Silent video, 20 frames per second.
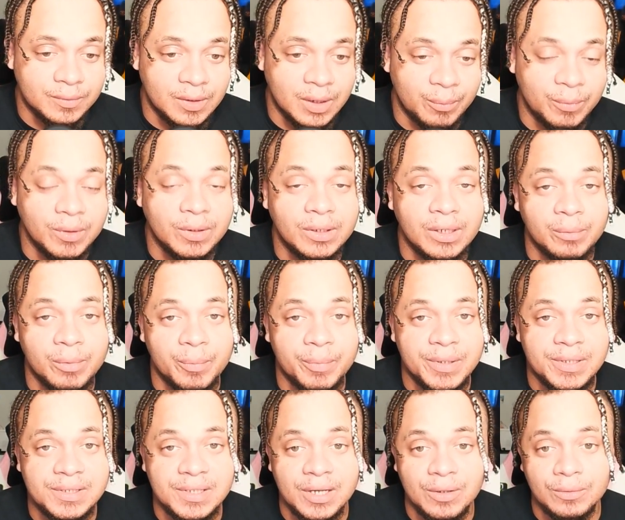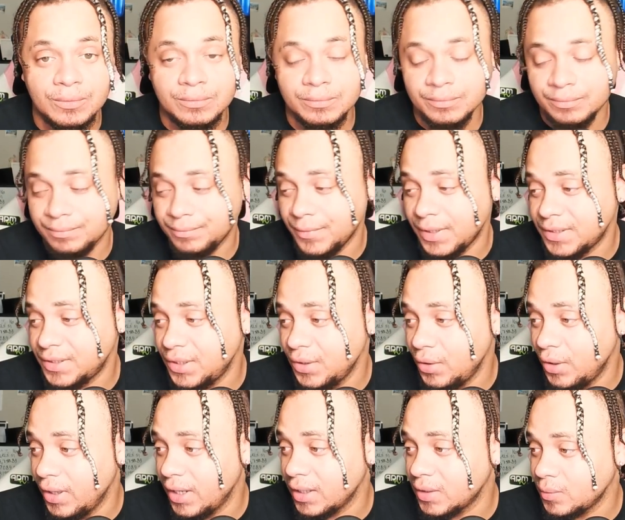I'm a peace out. I'll see
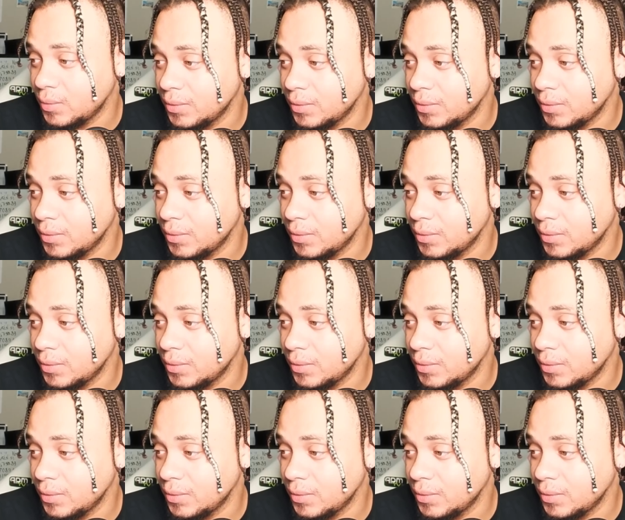you in the next